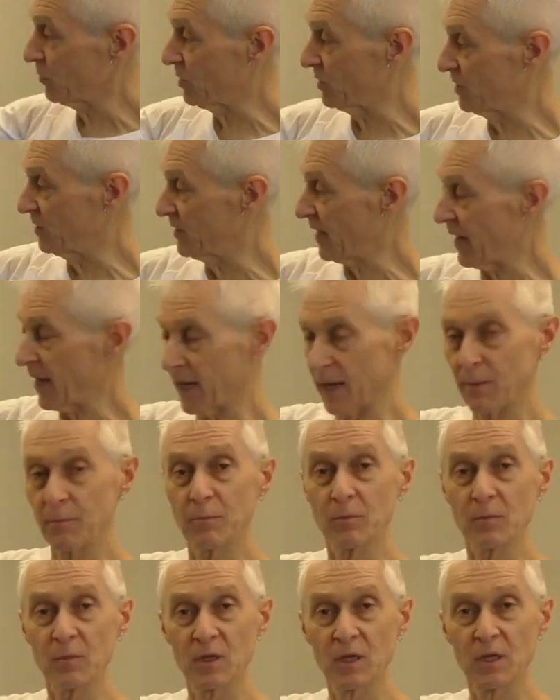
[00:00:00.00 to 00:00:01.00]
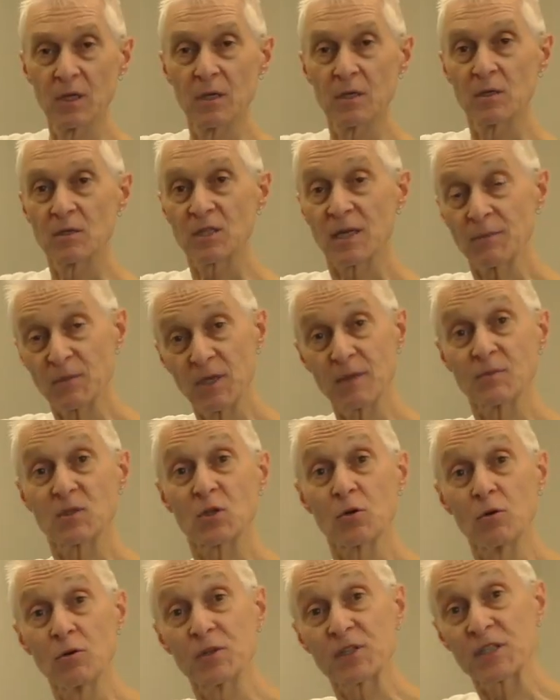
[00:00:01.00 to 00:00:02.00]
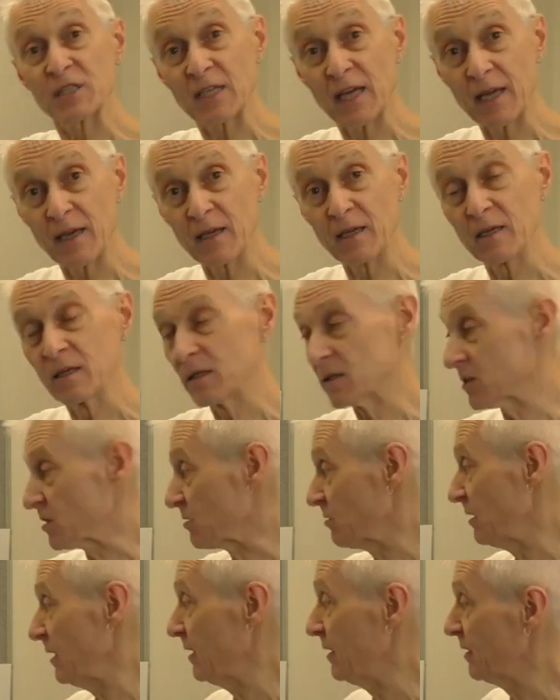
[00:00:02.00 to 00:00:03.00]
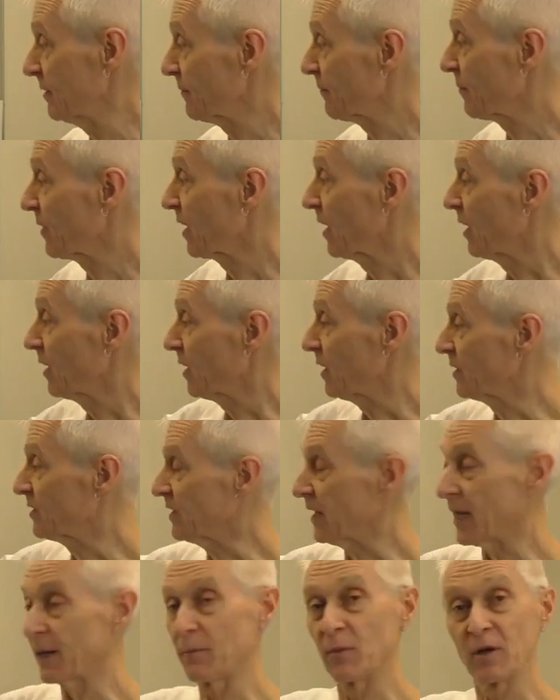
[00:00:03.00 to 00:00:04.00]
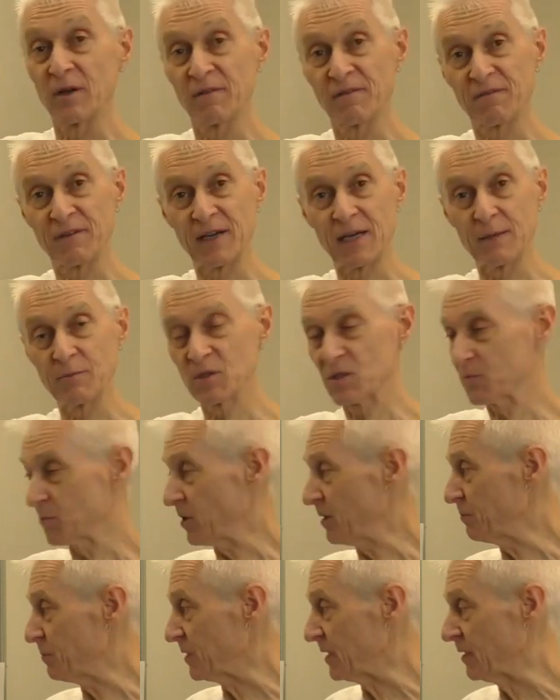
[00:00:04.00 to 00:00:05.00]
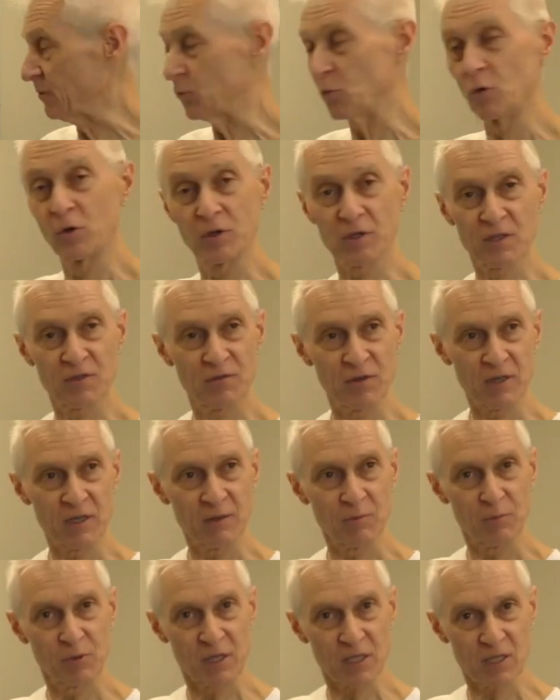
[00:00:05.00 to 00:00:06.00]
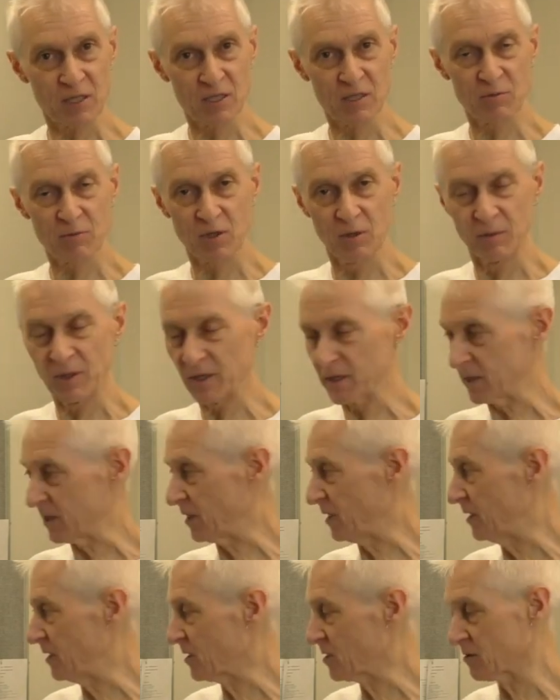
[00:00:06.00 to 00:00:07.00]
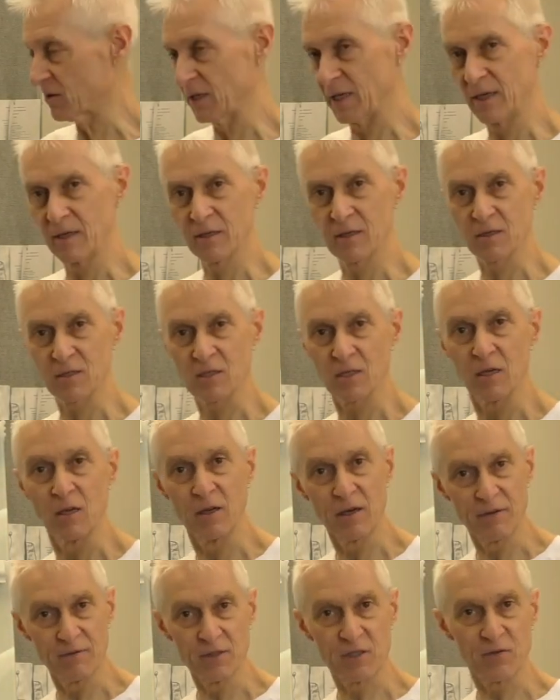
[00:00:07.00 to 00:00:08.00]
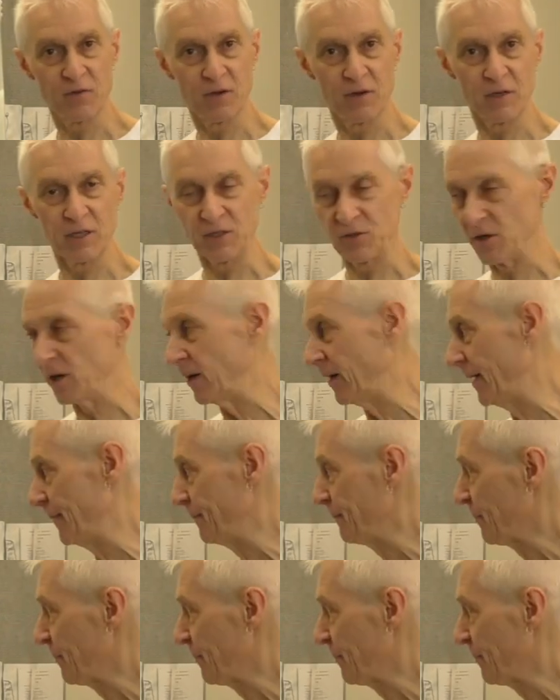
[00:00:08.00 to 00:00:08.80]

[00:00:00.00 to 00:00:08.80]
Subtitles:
a dam, sometimes called a tank in Australia, a dam on a farmer's property. Water's a very precious commodity in Australia because a lot of it's very dry.